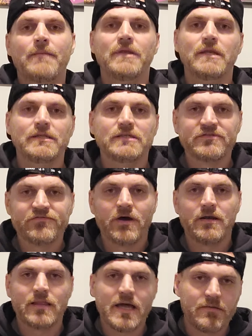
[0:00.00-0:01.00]
I mean, he just
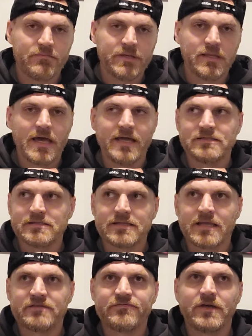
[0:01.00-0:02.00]
fought a lot of big guys. His
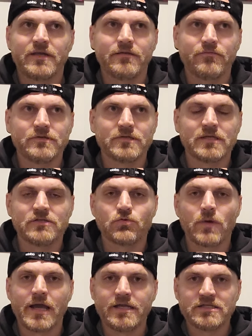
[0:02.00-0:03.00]
last fight was against
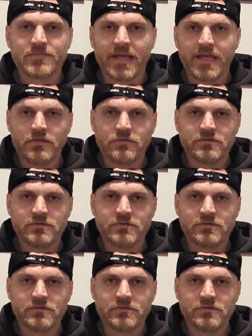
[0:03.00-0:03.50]
Ryan Spann,